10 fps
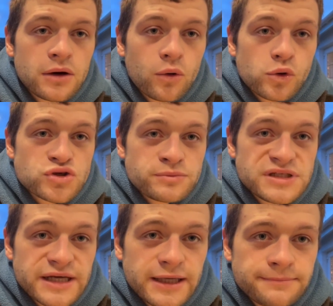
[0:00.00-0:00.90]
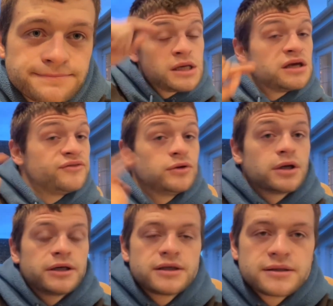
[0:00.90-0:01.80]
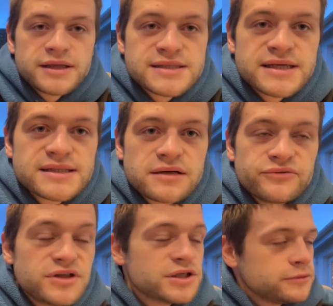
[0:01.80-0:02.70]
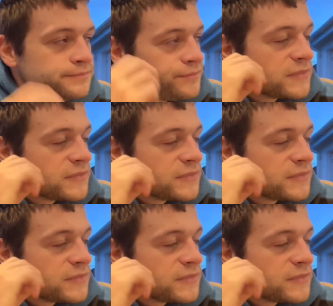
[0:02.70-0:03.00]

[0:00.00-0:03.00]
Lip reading: awesome day. If you like this sit down video